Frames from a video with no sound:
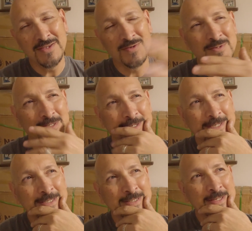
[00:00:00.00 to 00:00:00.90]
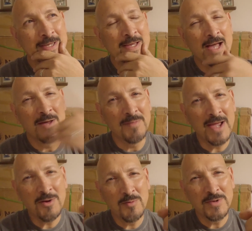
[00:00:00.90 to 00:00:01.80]
news is I
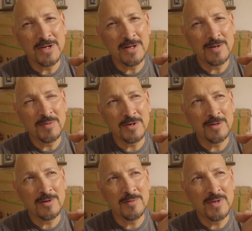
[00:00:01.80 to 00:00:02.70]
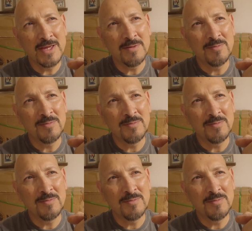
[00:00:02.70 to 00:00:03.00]
might open it up in a little bit,